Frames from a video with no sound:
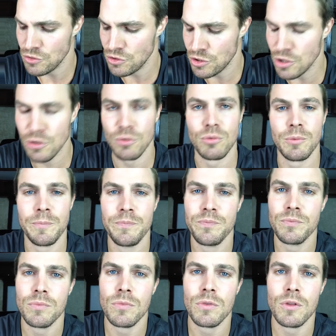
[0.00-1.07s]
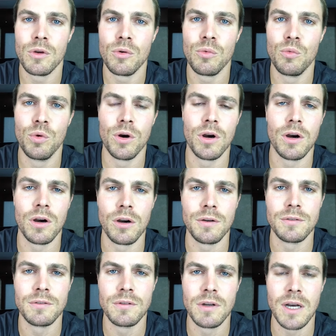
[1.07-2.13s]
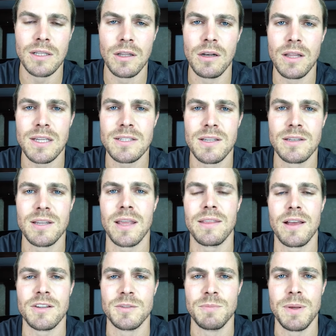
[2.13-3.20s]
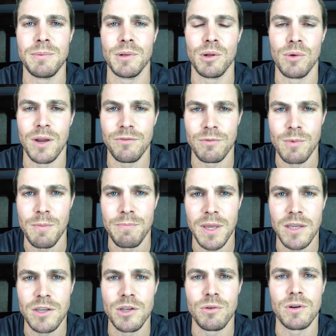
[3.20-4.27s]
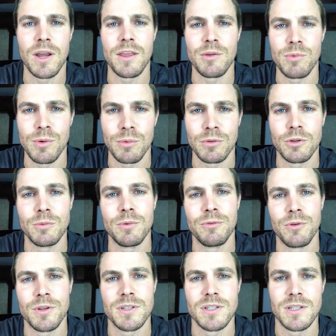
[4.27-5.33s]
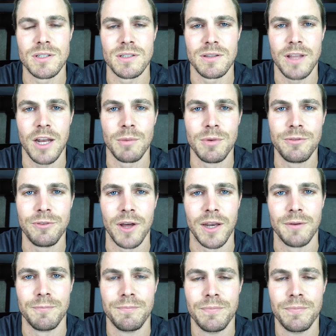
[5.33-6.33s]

Two, we're a little less than 10,000 people away from a big Q&A that we will do before the season. That'll be fun.